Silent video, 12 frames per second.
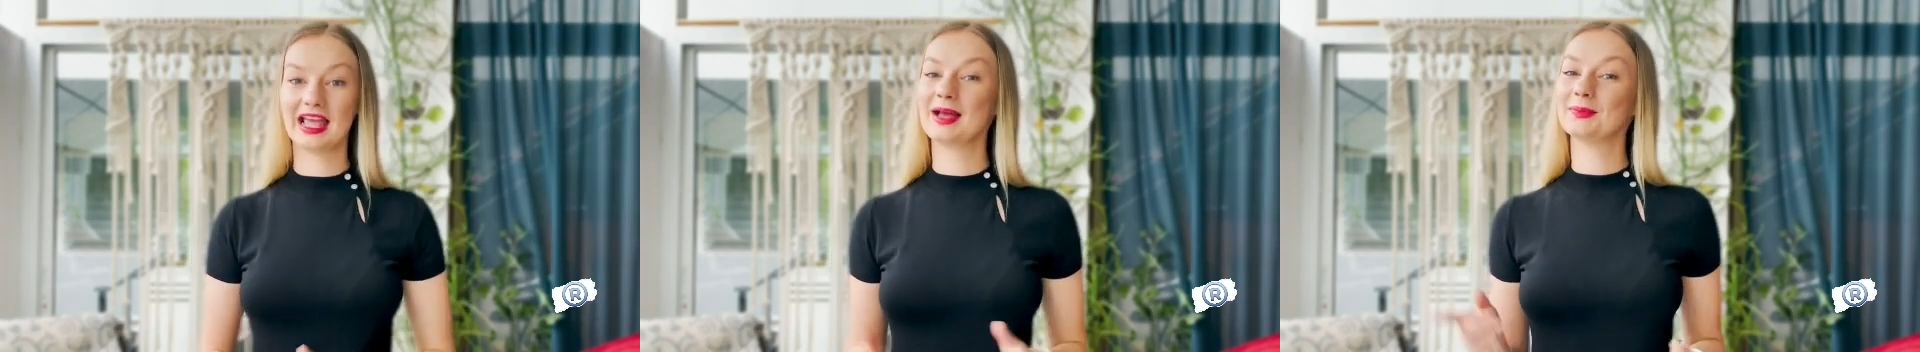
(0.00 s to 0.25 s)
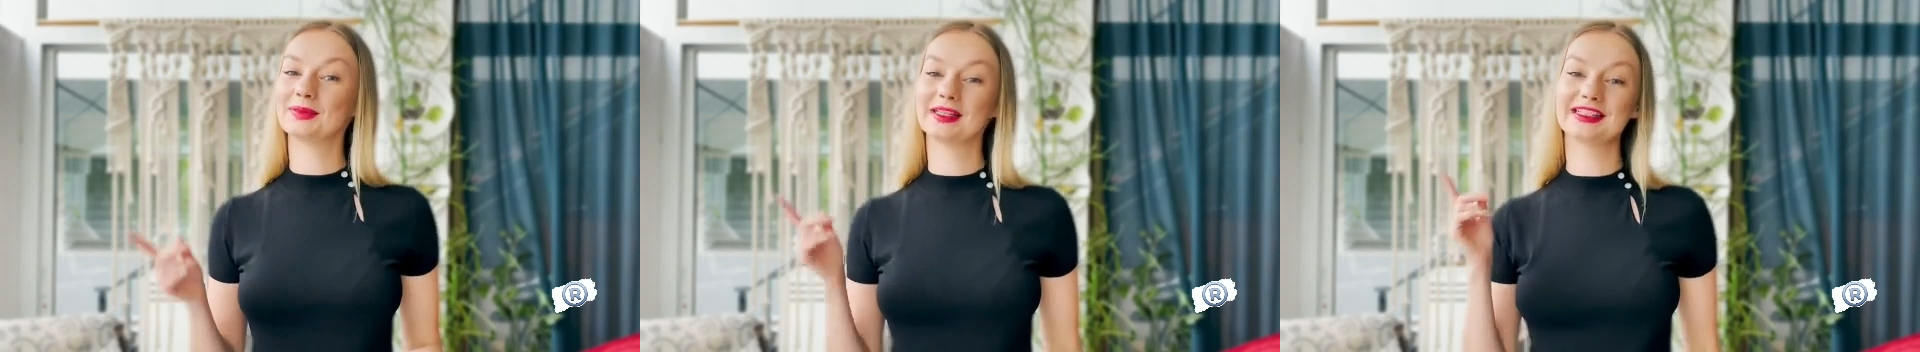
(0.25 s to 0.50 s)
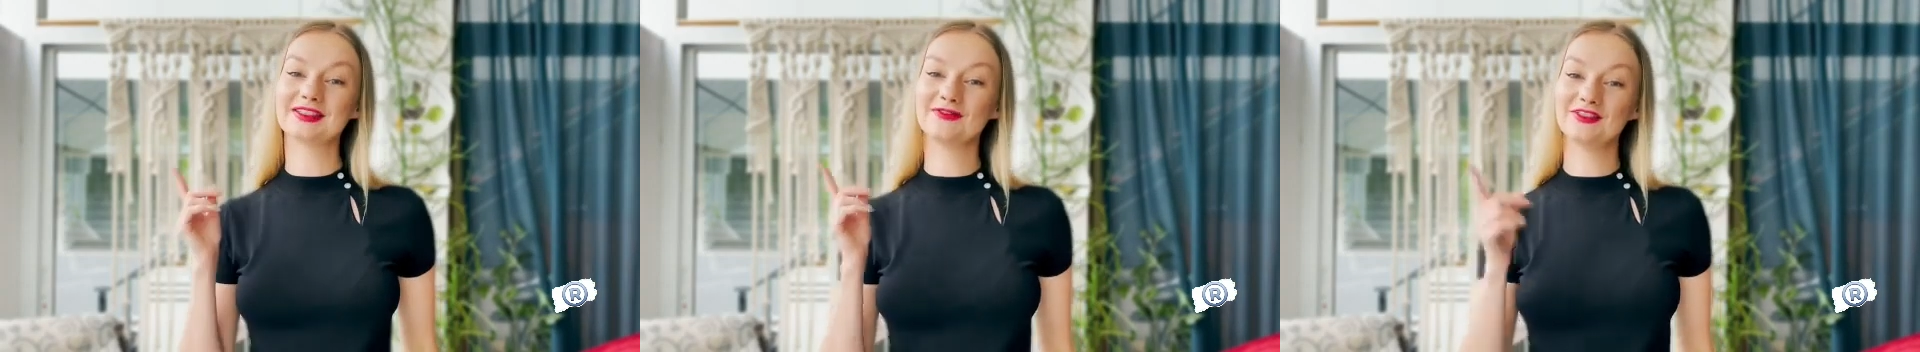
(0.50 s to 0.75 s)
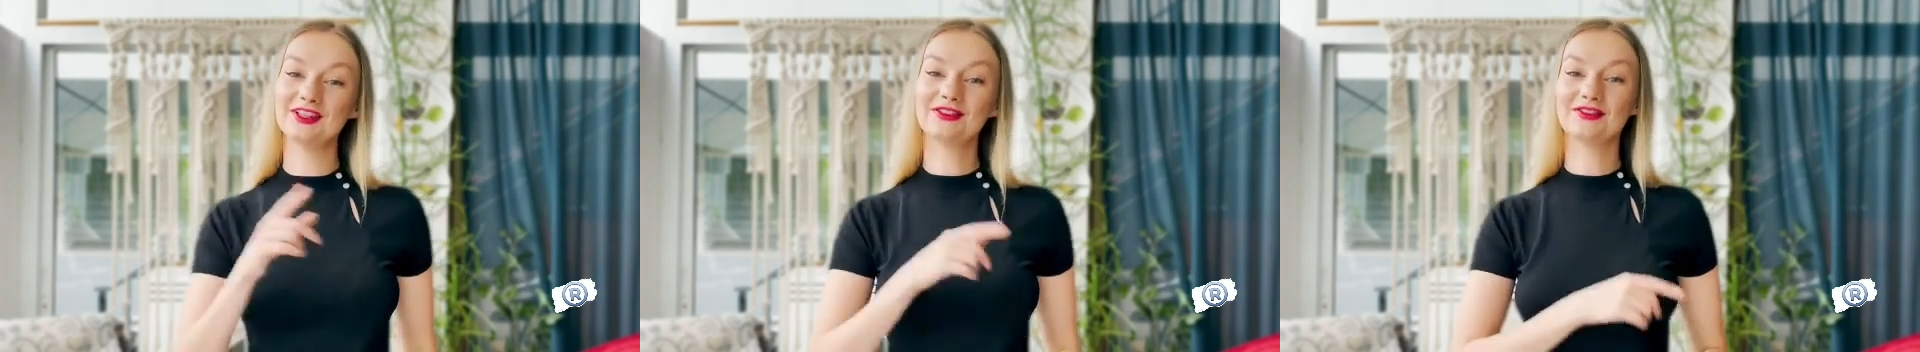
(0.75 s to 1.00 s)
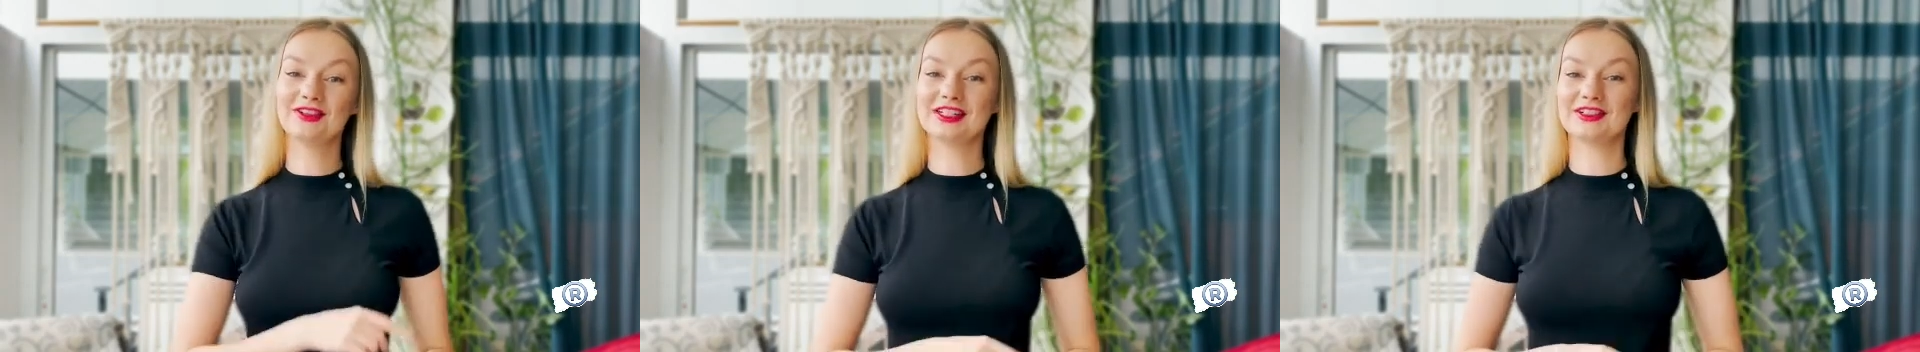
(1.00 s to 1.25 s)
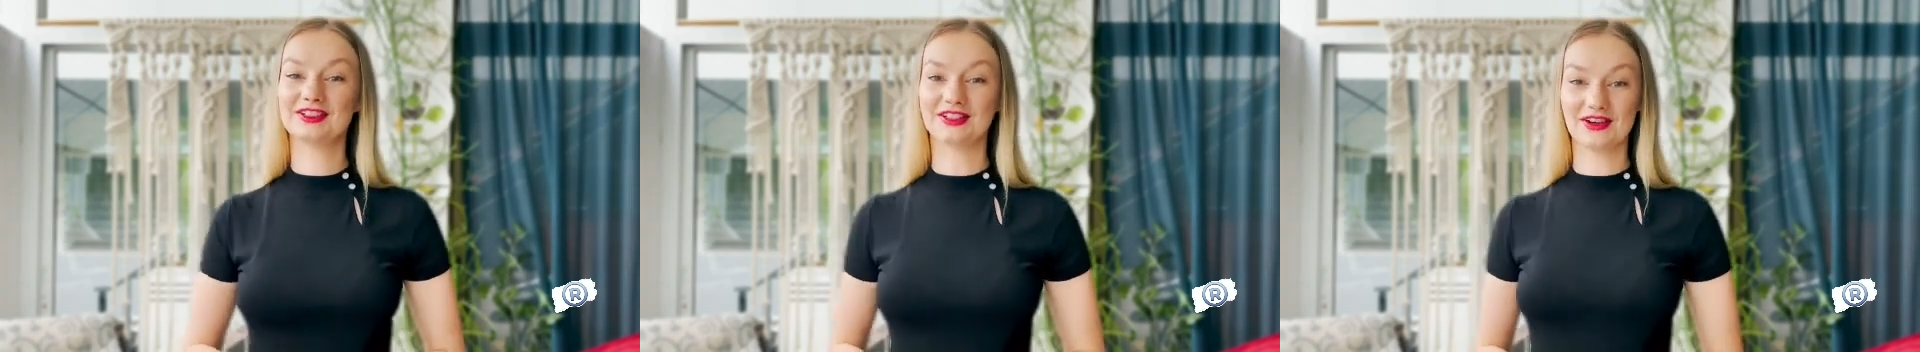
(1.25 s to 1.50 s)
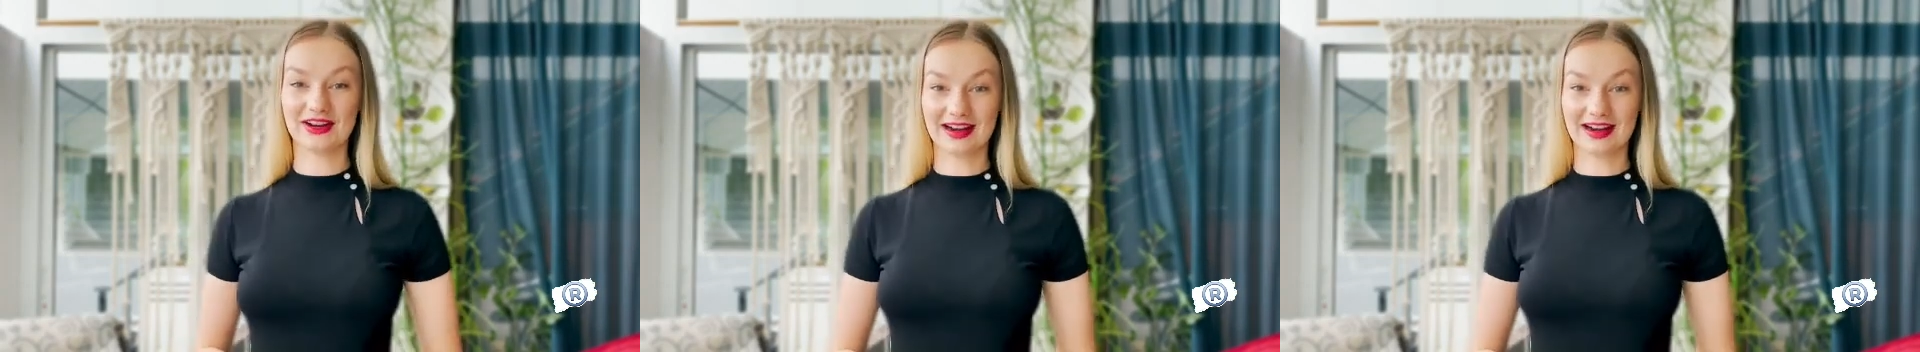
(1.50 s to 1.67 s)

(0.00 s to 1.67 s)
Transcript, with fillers: Please feel free to join our